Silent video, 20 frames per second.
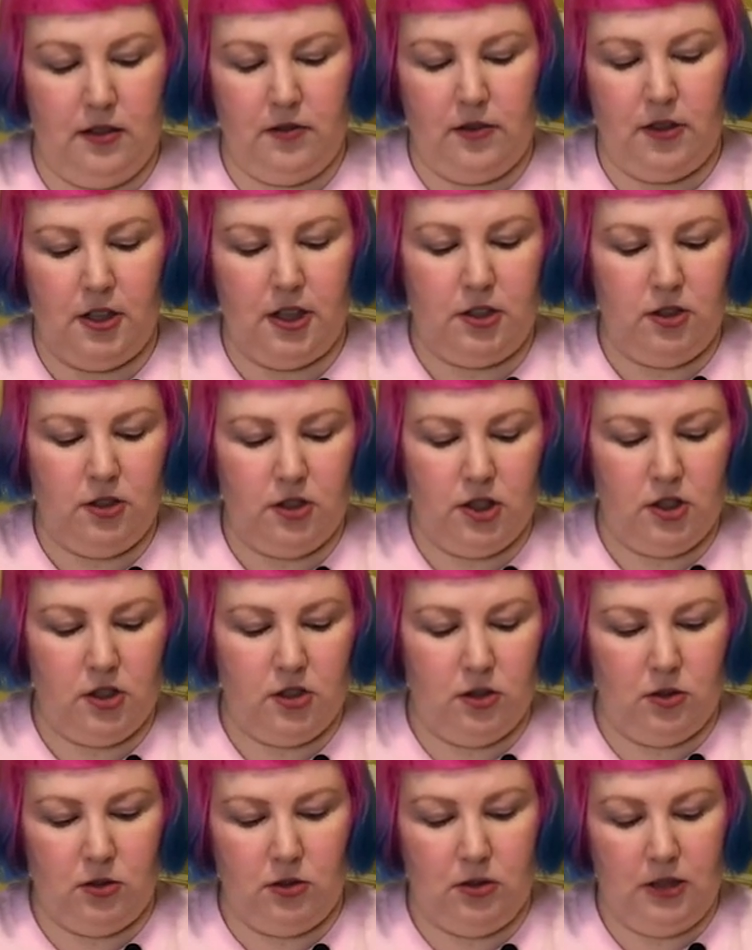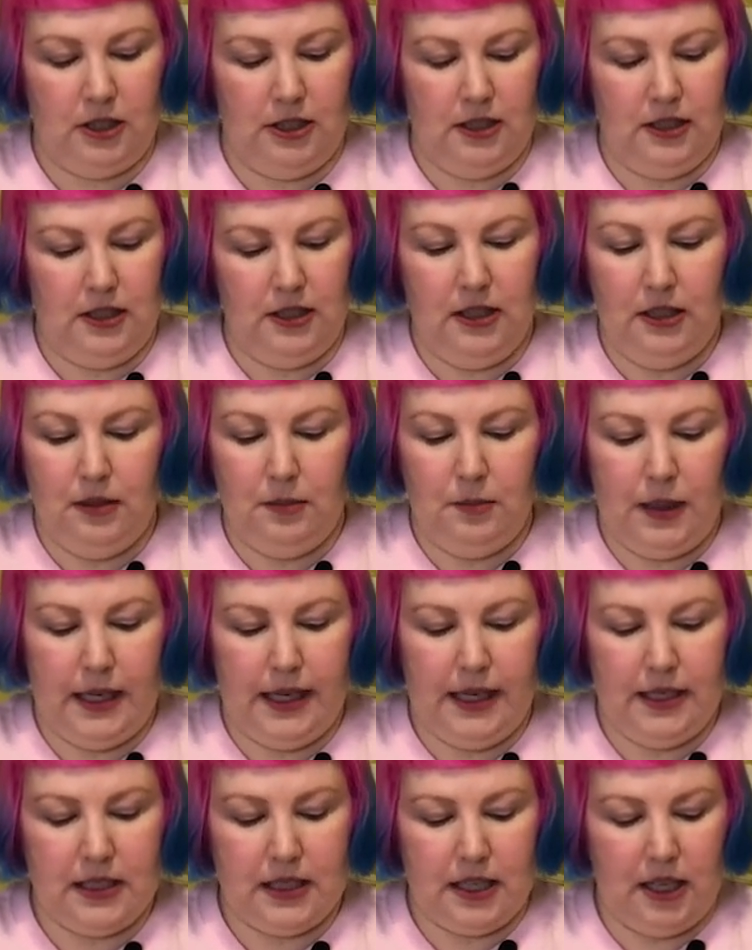Very traditional
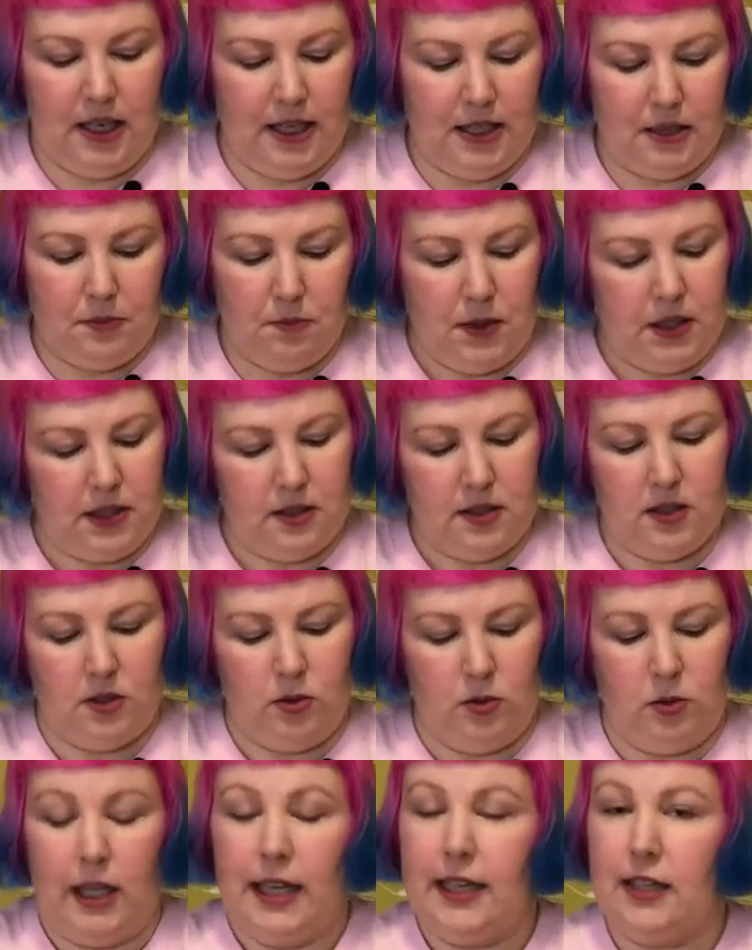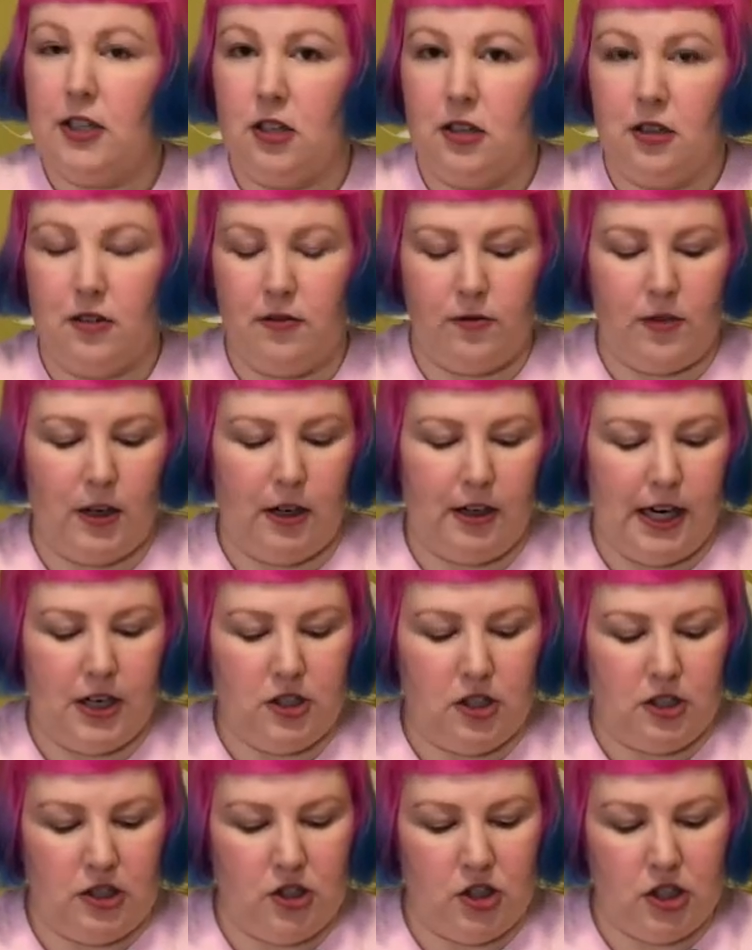piece cut, but still like
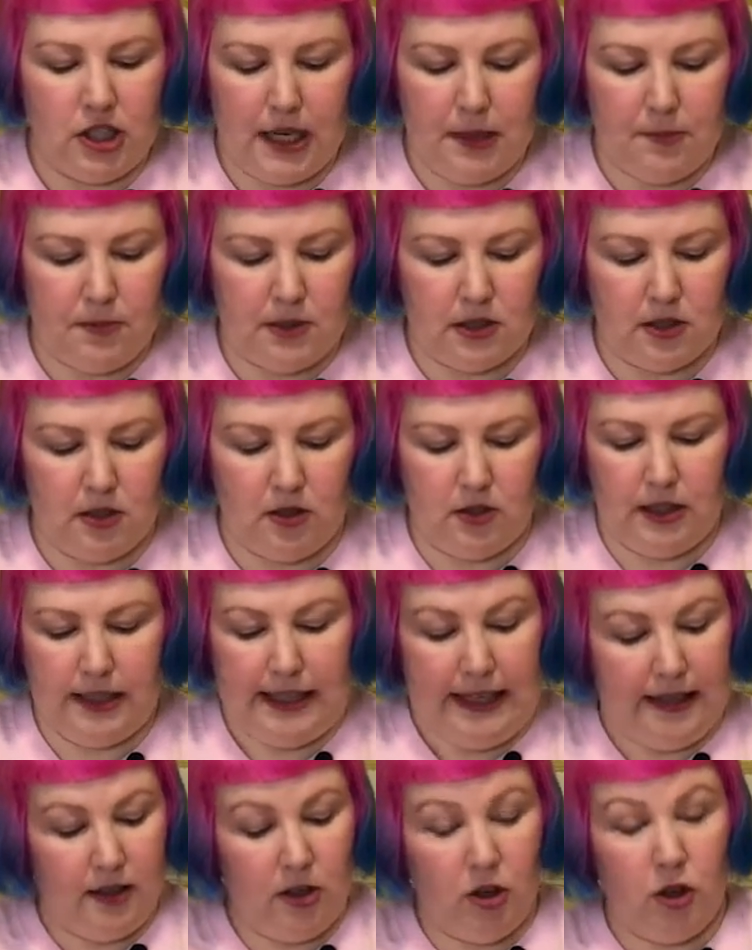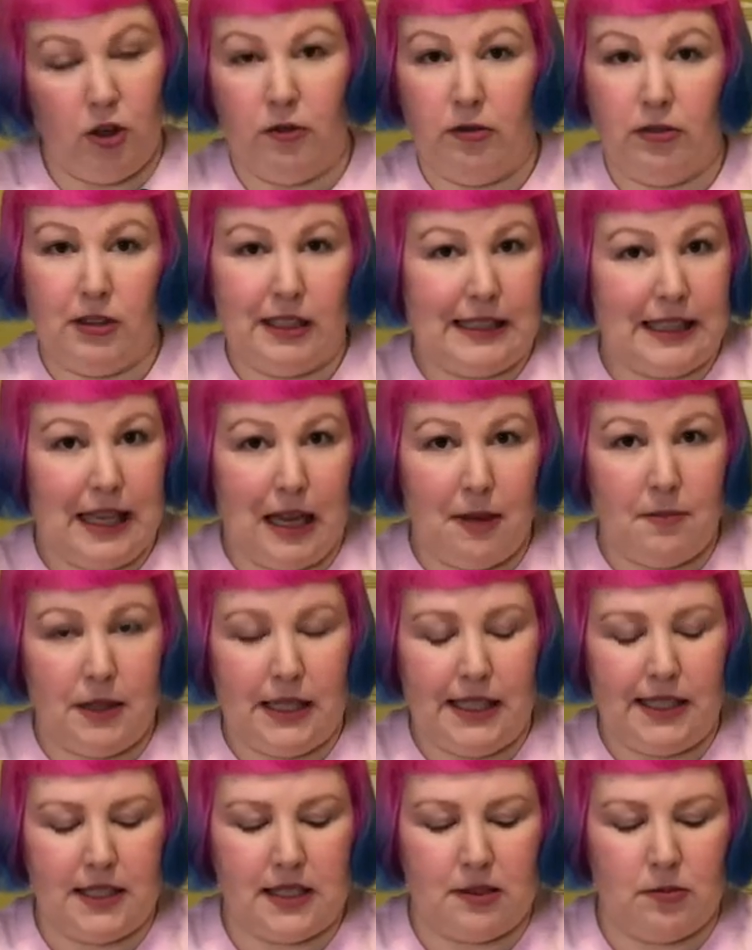variation in shape. So again, hopefully that
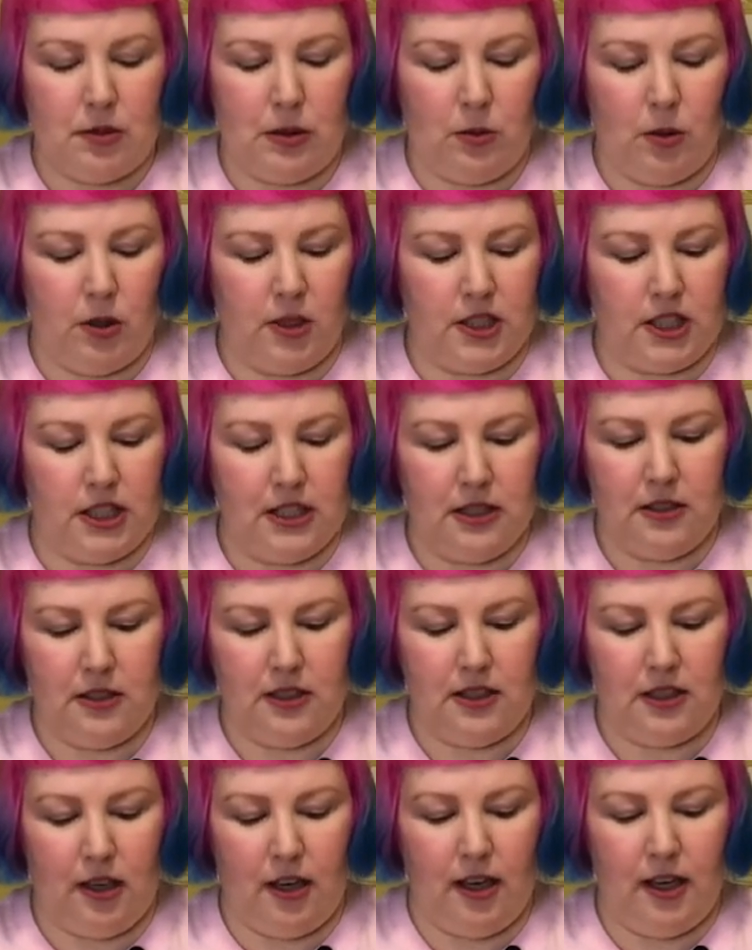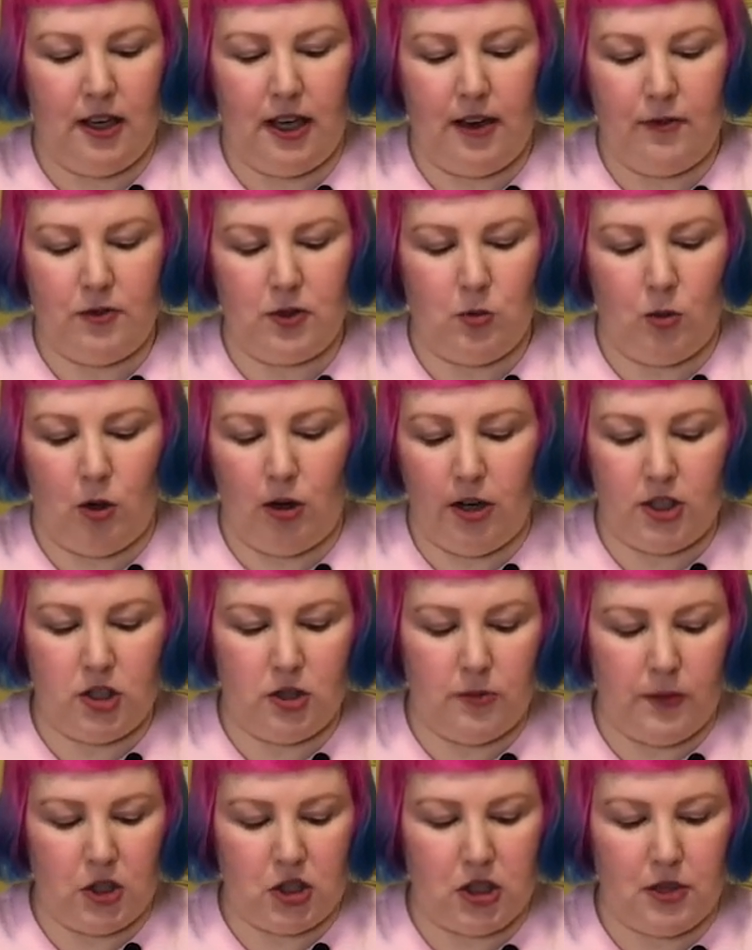means we won't have to worry
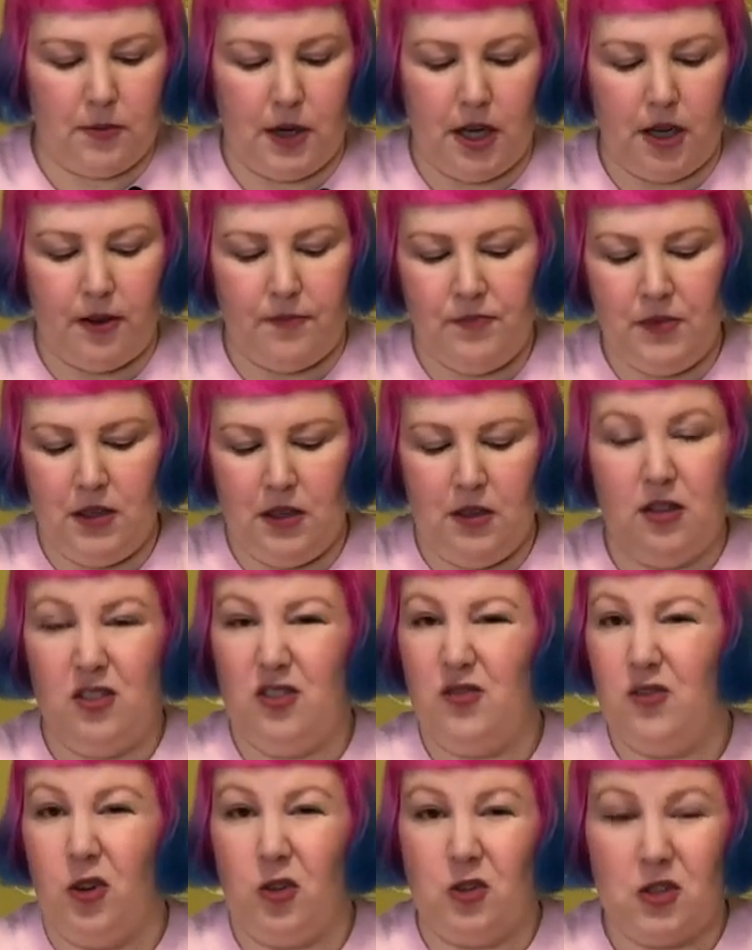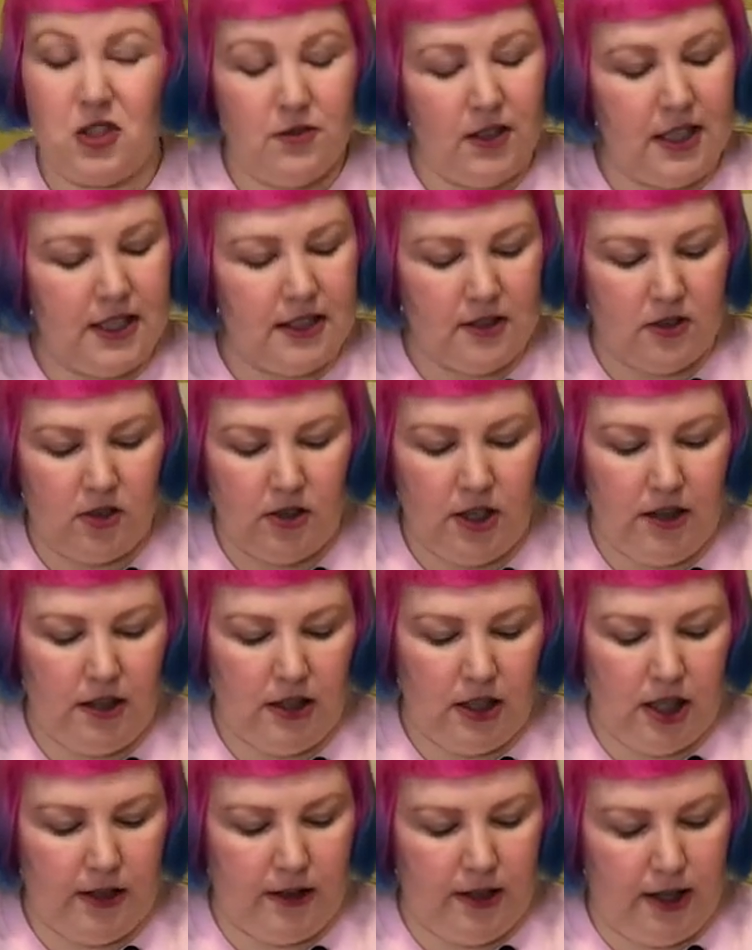too much about false fits or
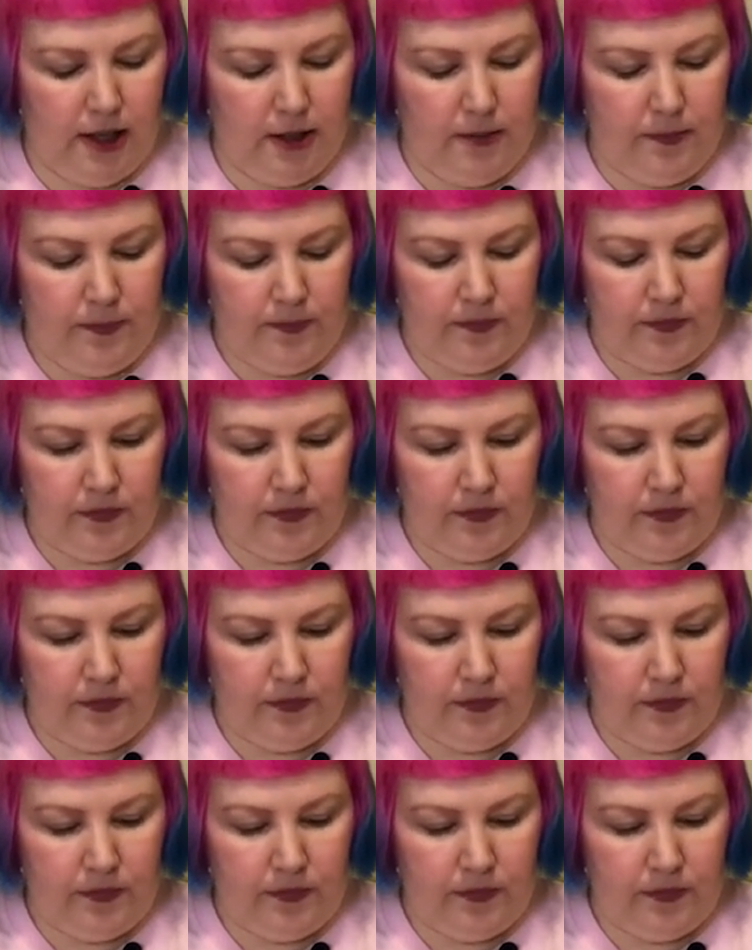anything like that.